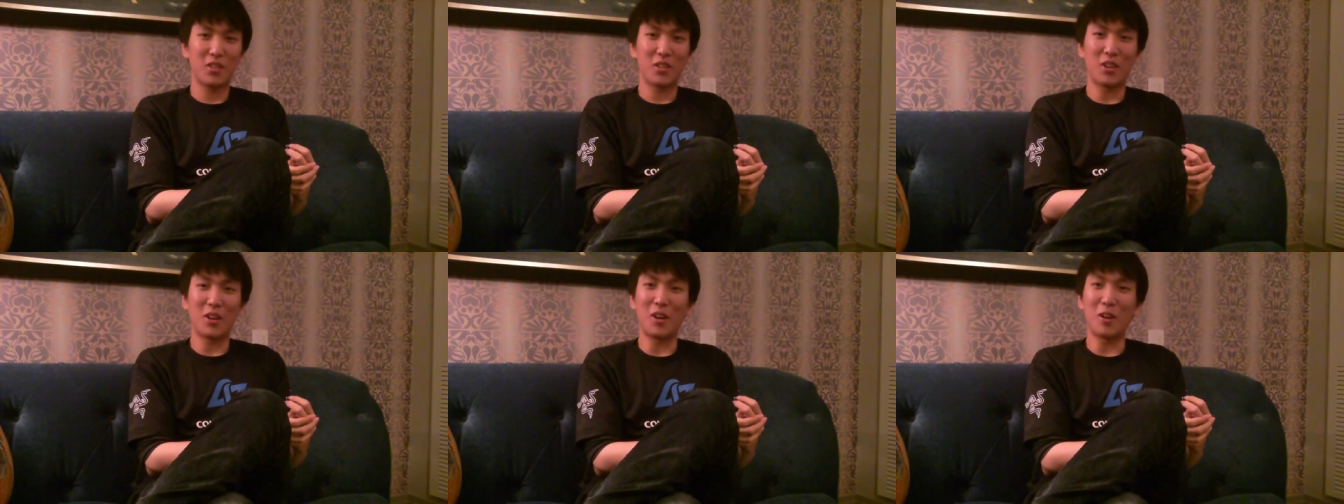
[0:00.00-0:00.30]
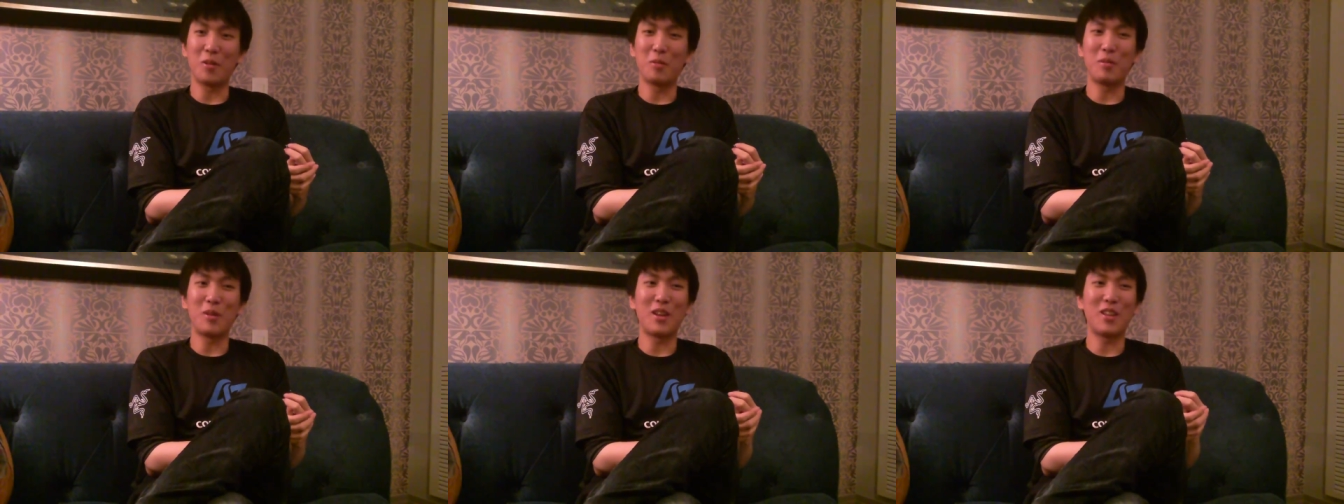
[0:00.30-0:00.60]

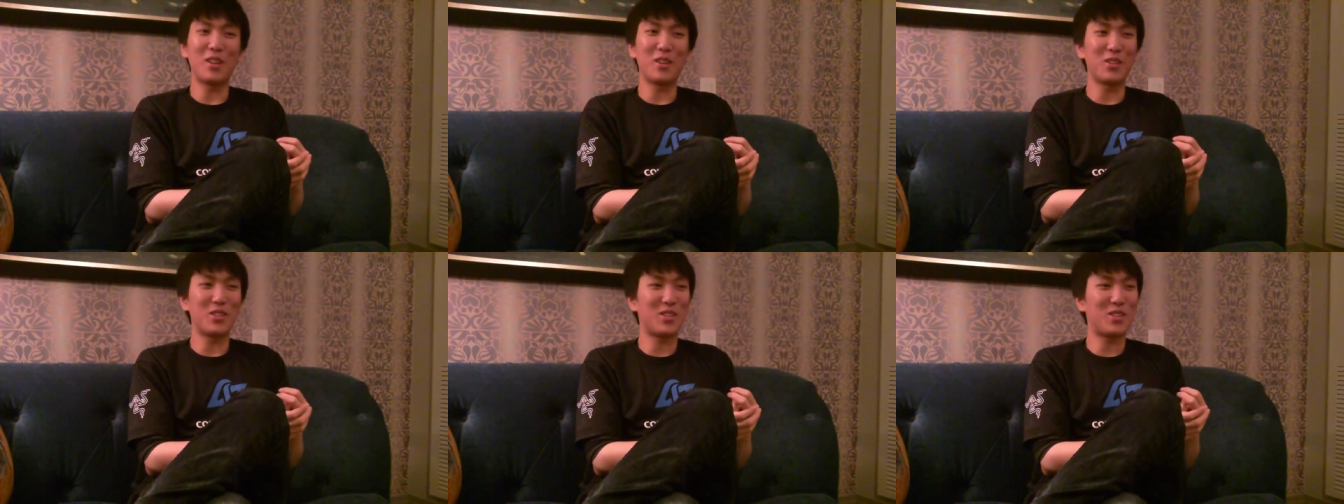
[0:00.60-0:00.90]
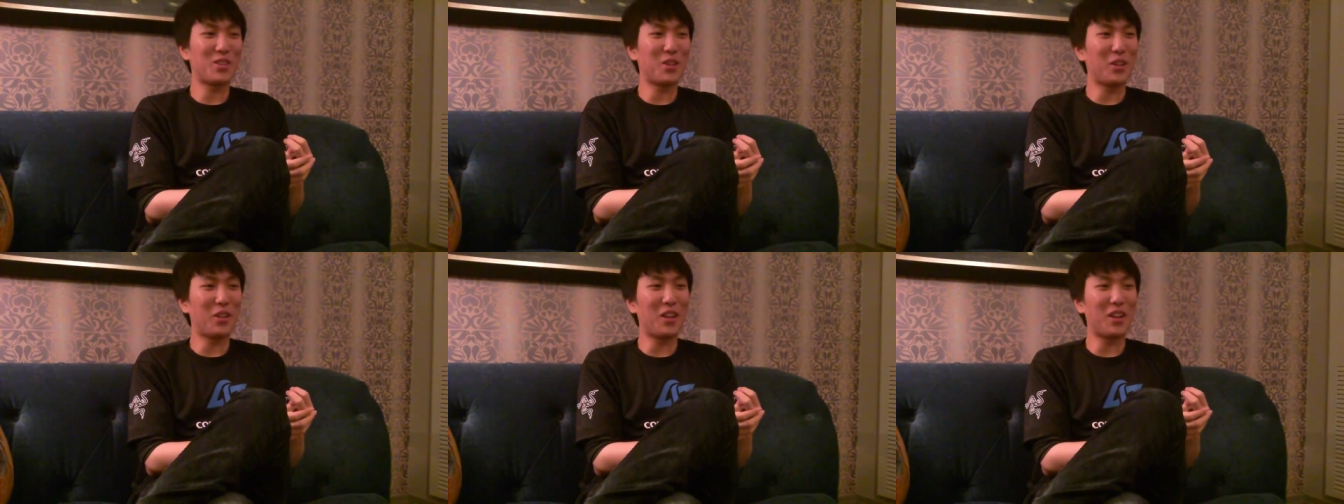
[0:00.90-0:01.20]
Oh man, that was
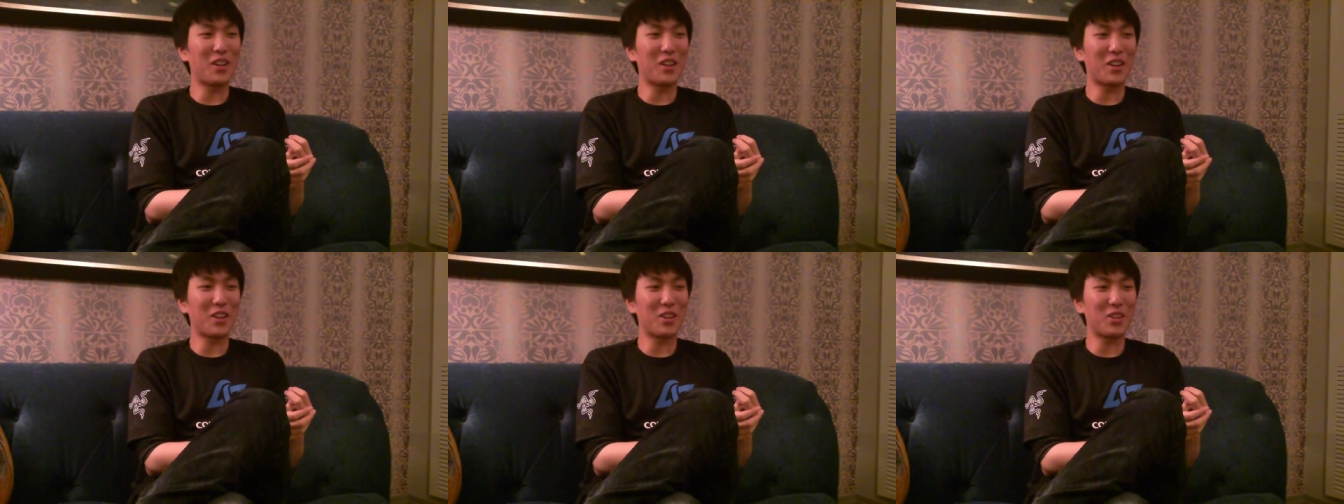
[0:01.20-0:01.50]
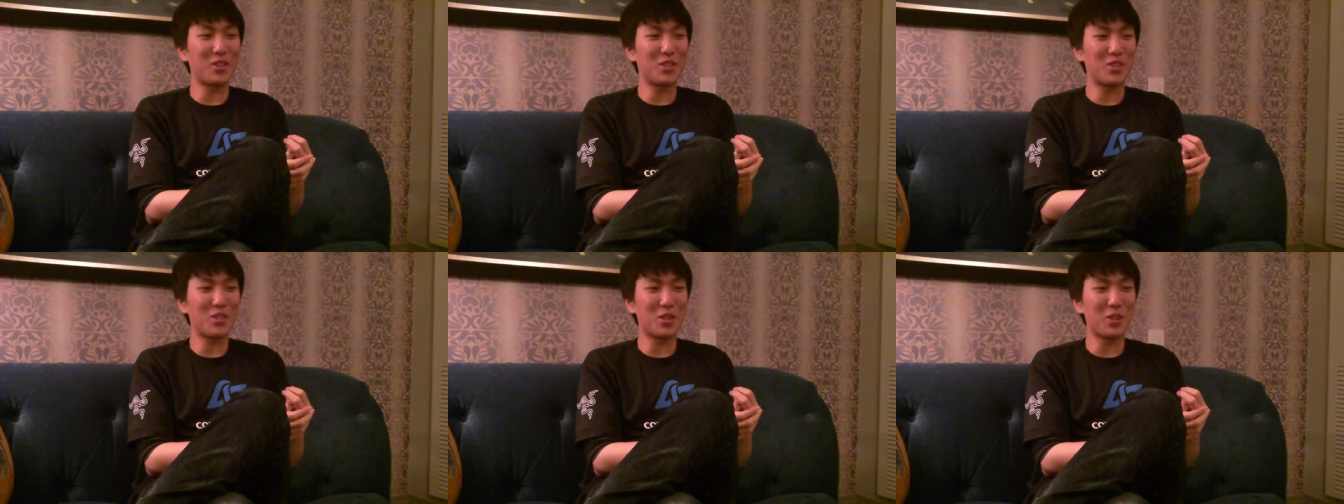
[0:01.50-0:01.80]
so long
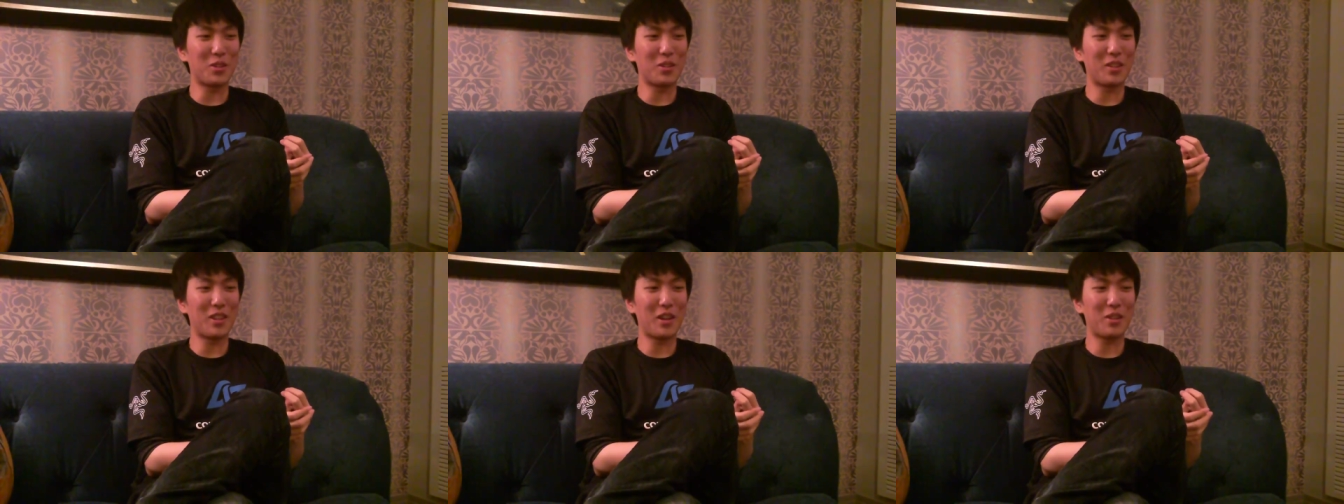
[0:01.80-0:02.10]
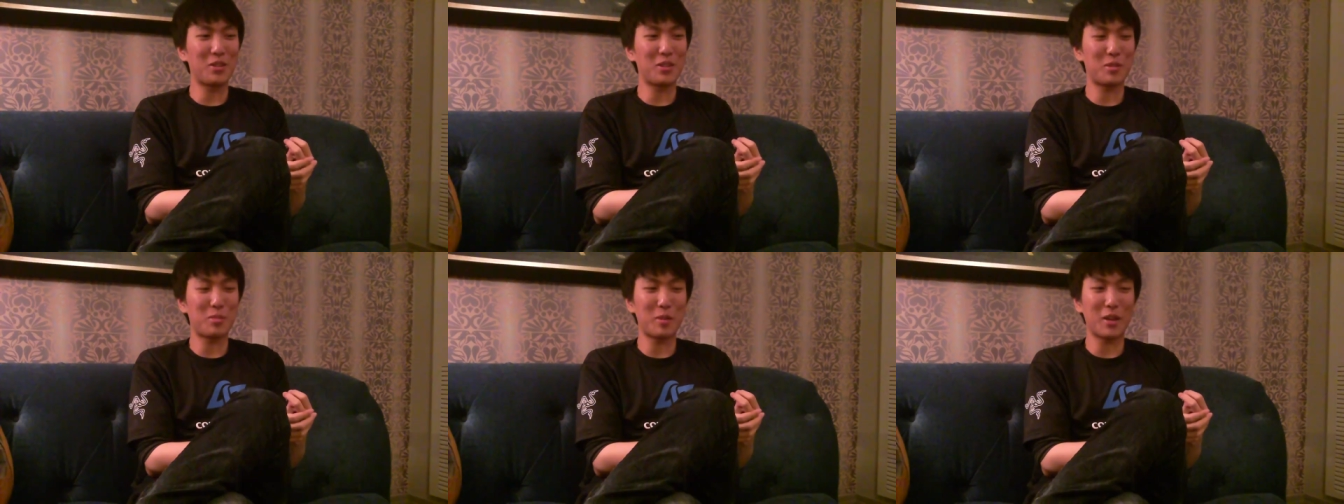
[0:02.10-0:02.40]
ago. So that
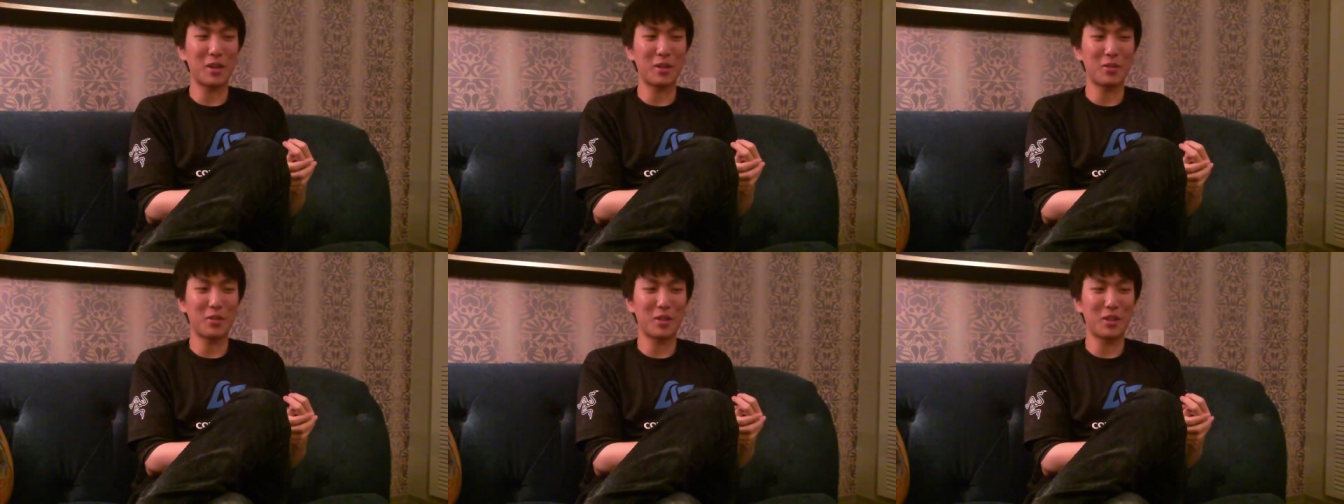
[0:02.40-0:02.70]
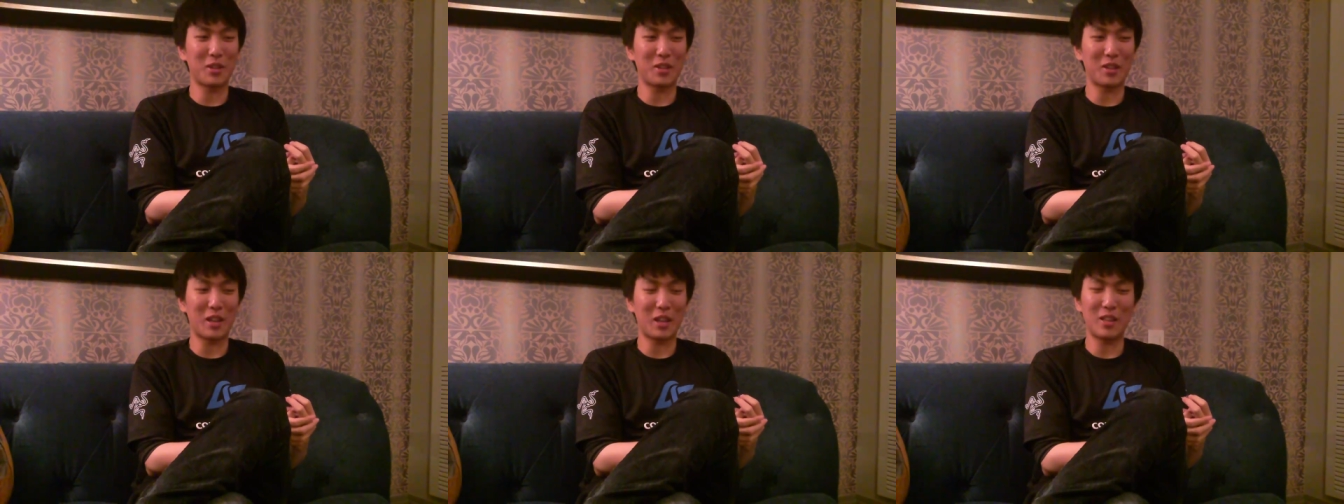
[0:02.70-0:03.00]
was back
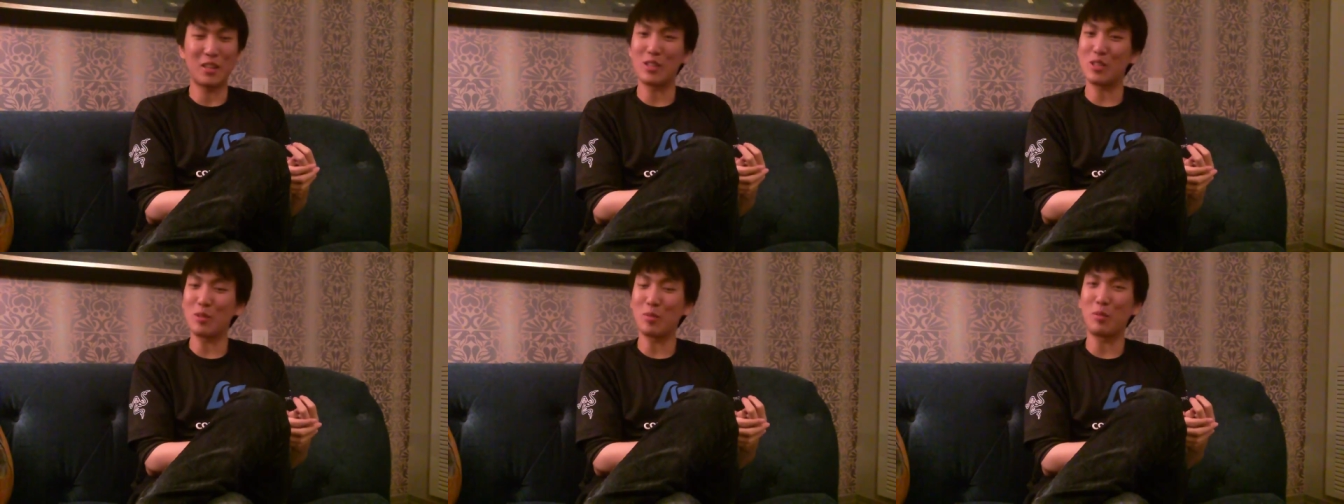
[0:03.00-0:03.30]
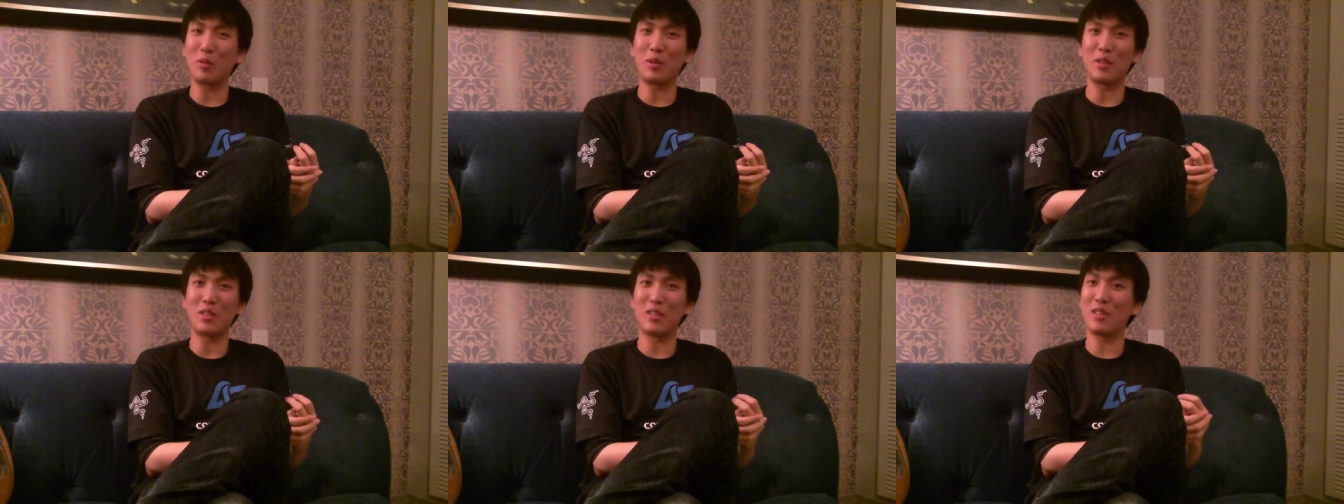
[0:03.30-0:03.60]
when AD
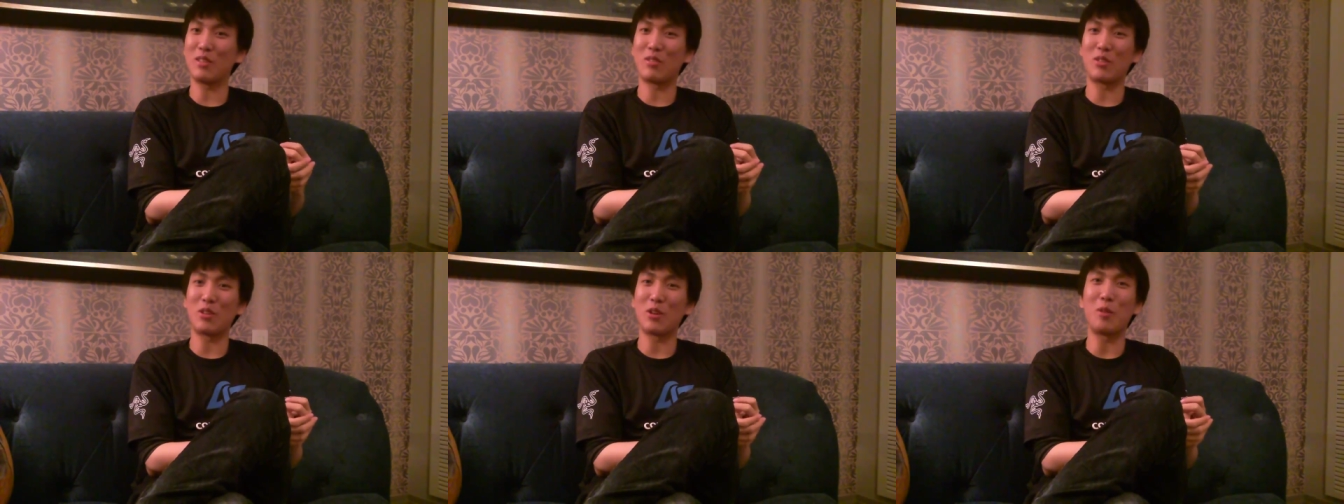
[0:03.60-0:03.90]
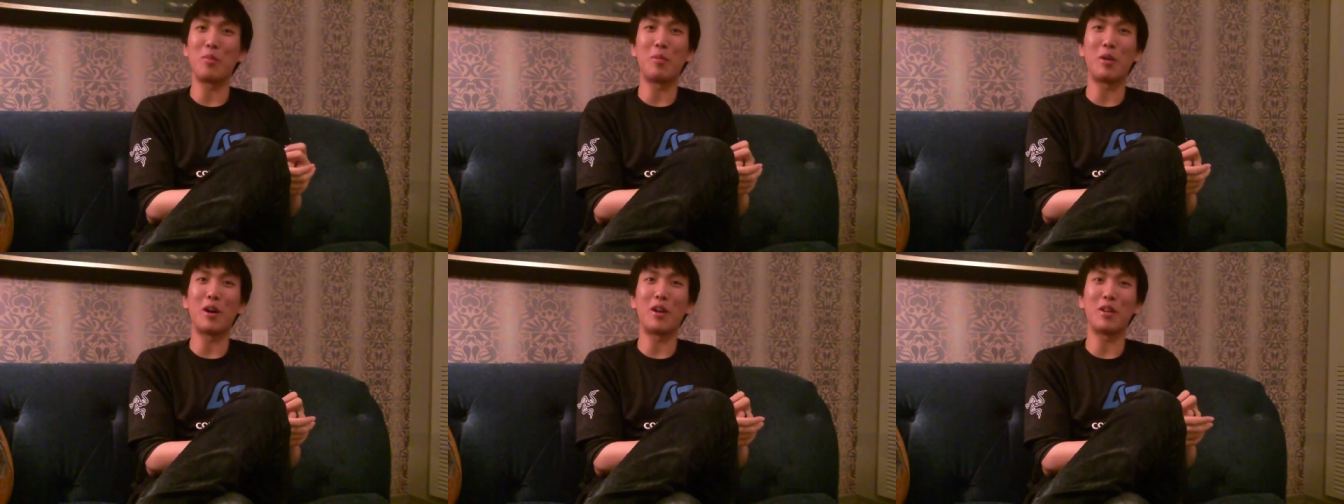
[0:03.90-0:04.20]
support didn't even
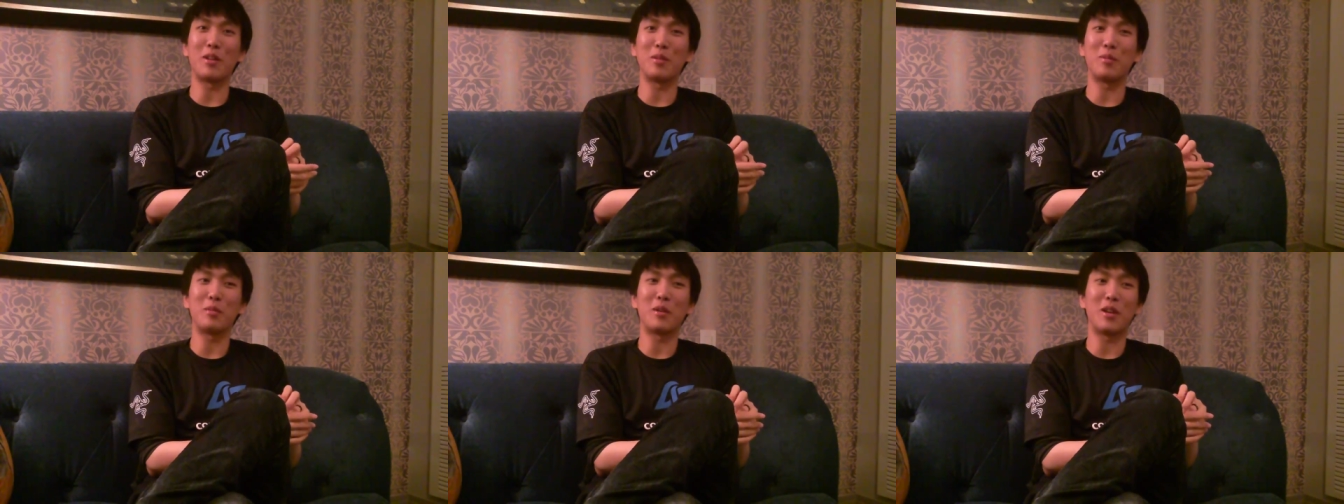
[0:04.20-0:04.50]
go bottom.